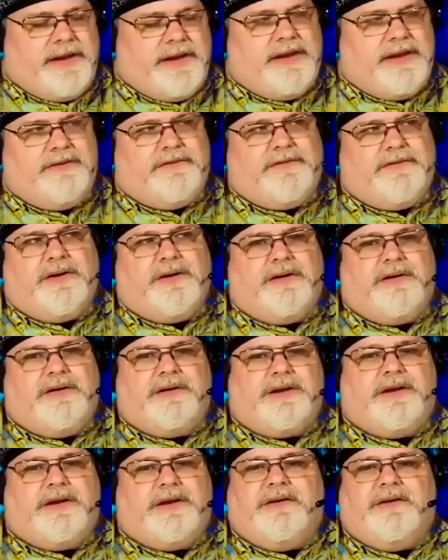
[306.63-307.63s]
You've
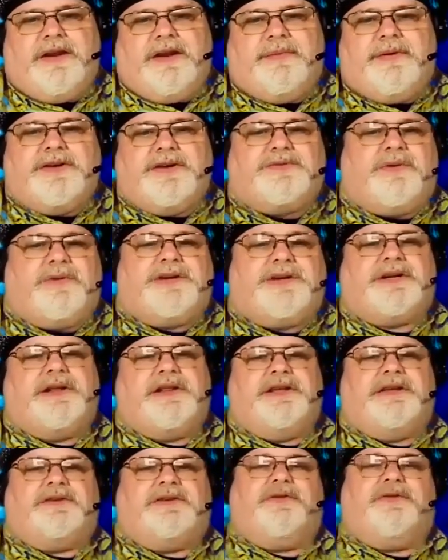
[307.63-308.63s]
heard, and if anybody's watching any
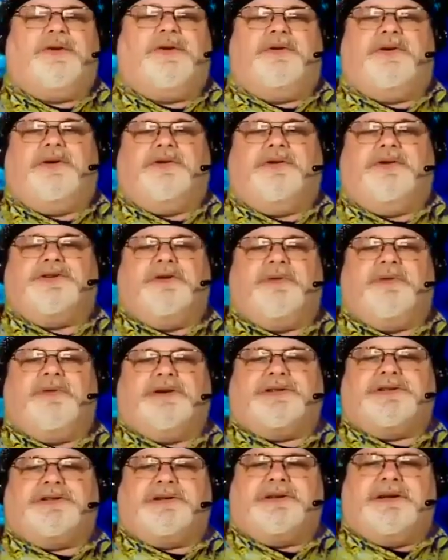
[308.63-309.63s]
of these photo
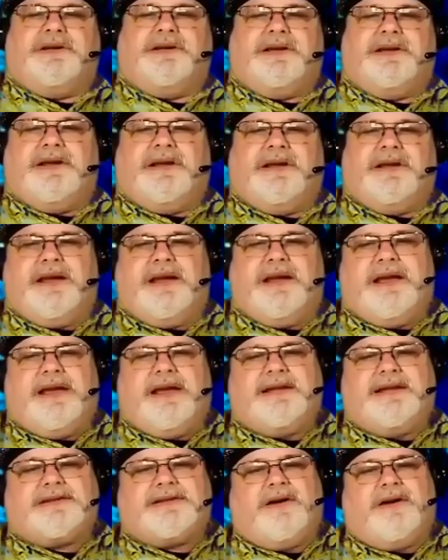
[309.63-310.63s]
YouTubers,
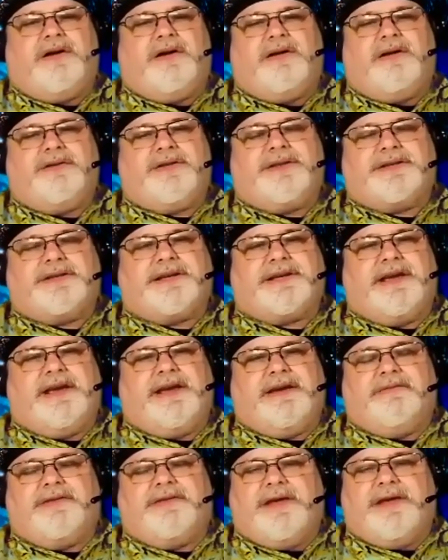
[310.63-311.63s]
it's all the
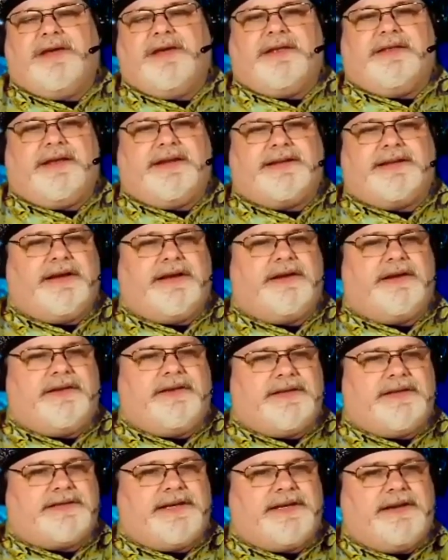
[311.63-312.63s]
same thing. They tell you
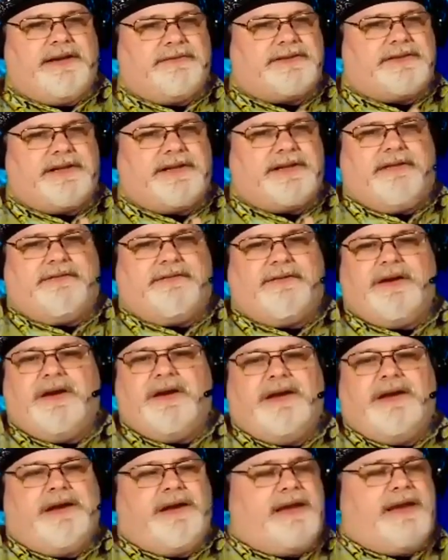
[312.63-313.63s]
the same stuff.
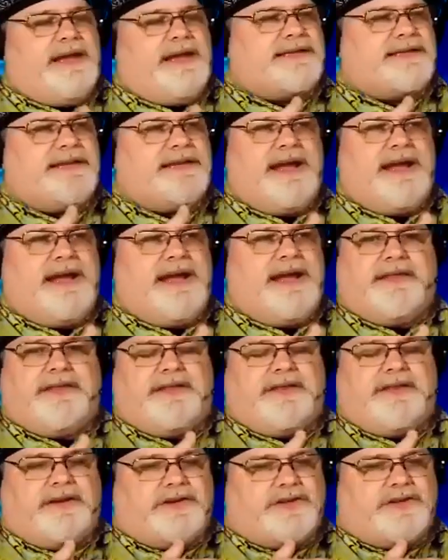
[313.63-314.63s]
It's not
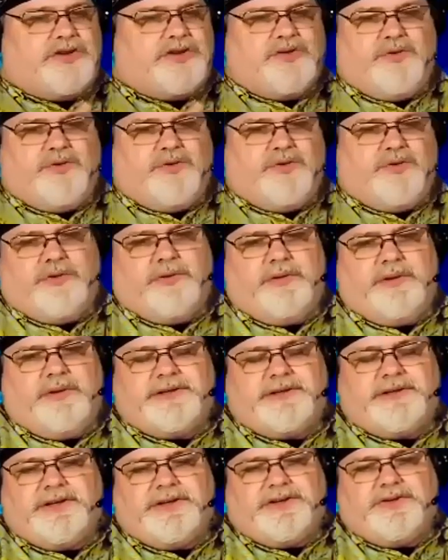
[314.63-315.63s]
the tool,
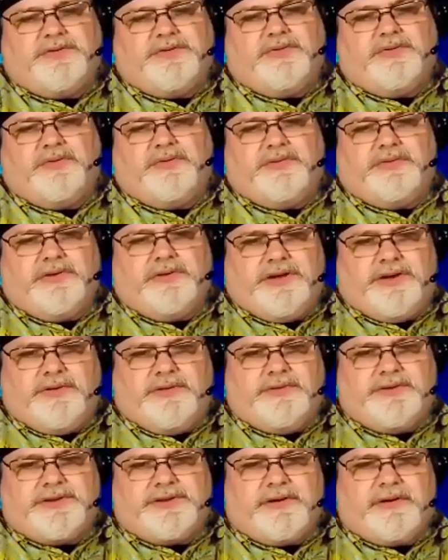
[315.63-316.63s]
it's the tool
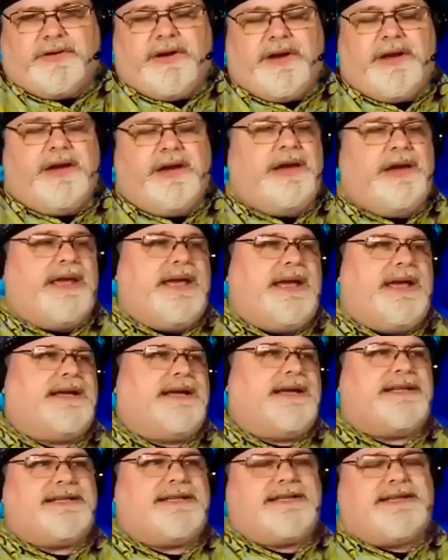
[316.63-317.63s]
user.
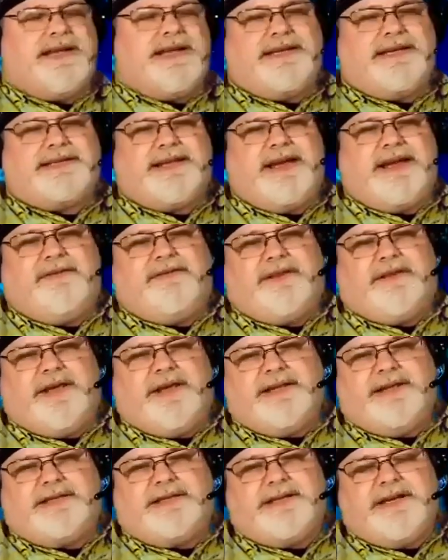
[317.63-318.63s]
Yes, it's nice to have
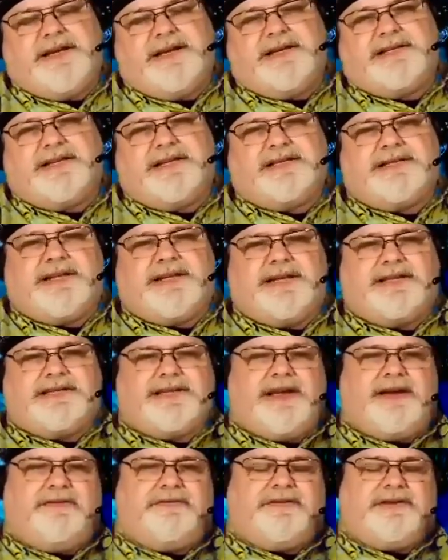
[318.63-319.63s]
lights. Yes, it's nice
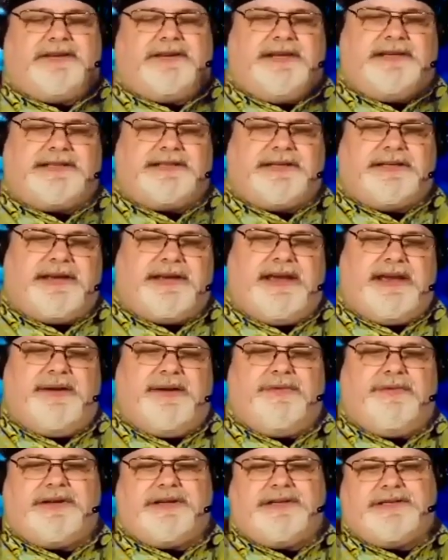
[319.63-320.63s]
to have decent
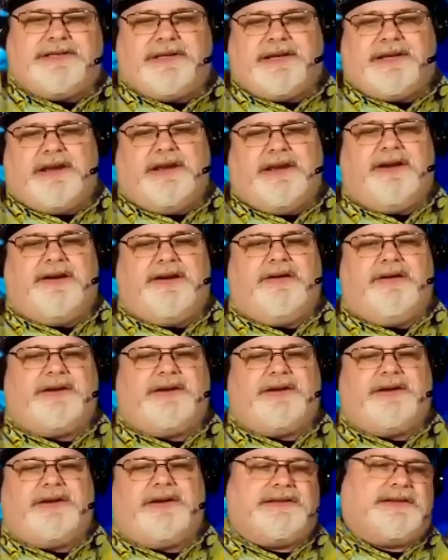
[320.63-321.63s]
camera, decent gear,
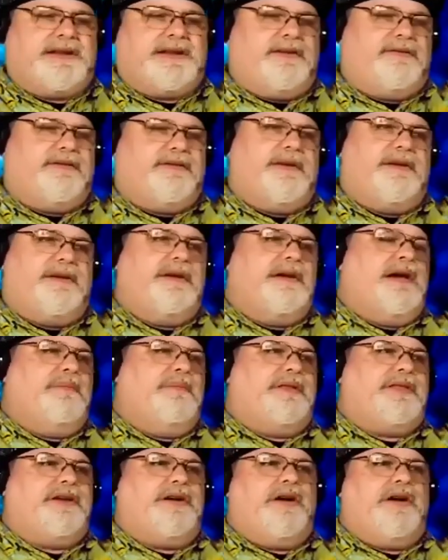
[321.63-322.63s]
decent stuff
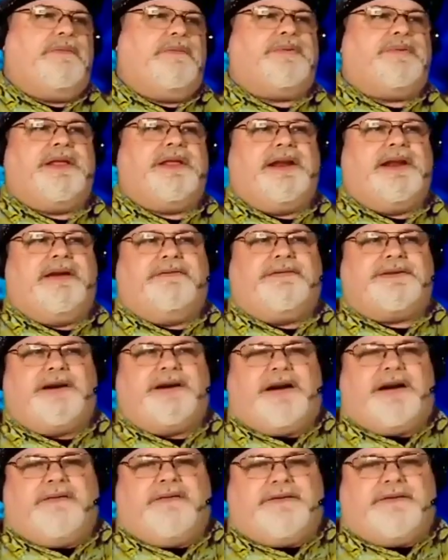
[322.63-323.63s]
but there are plenty of
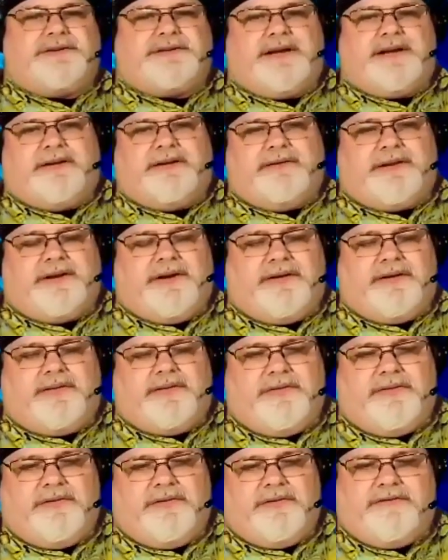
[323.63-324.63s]
photographers out there
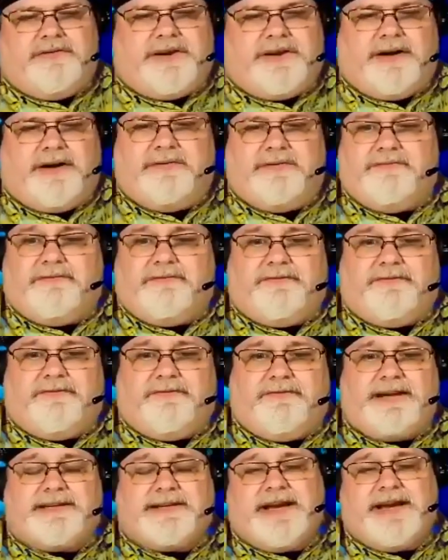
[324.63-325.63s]
who've done
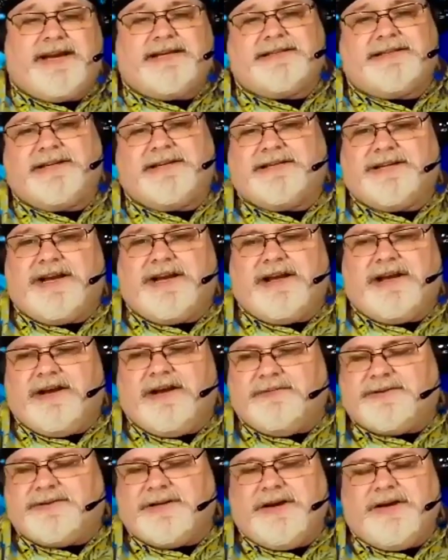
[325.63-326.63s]
fantastic
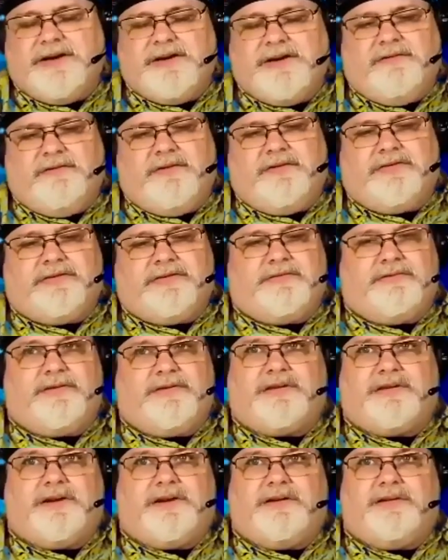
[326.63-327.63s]
jobs with
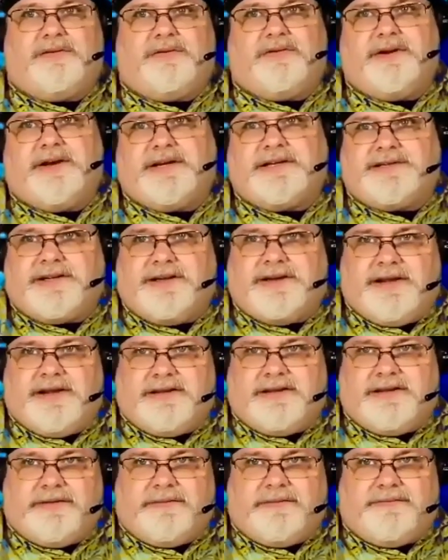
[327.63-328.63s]
with little or next to
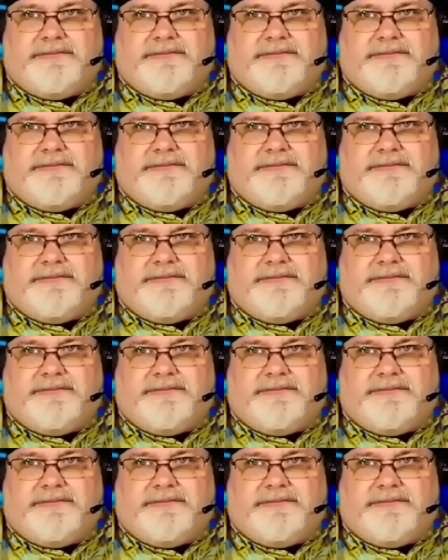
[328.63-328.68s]
nothing.